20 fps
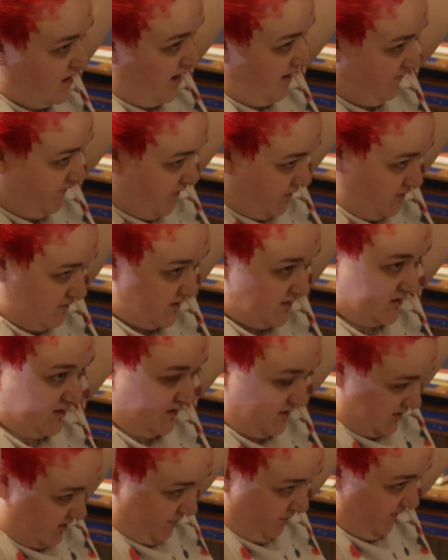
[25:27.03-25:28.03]
novels,
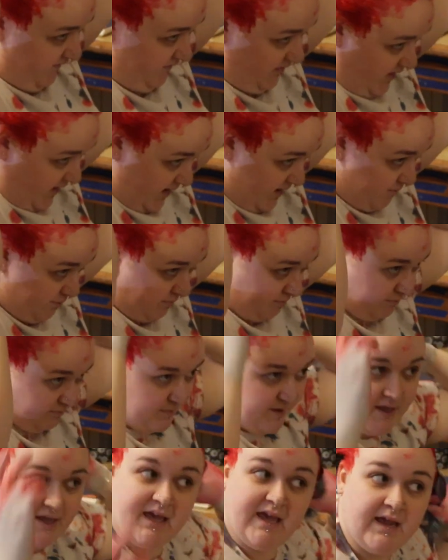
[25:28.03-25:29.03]
some of them
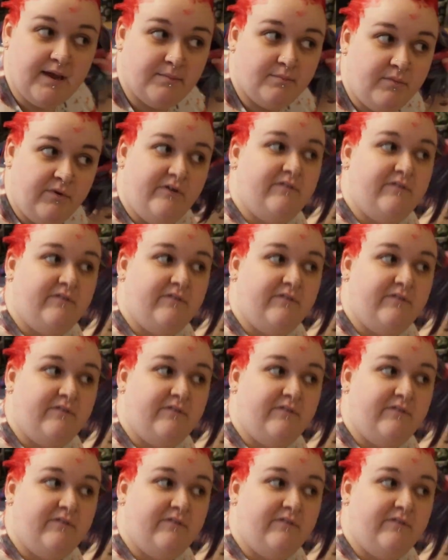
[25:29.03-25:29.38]
became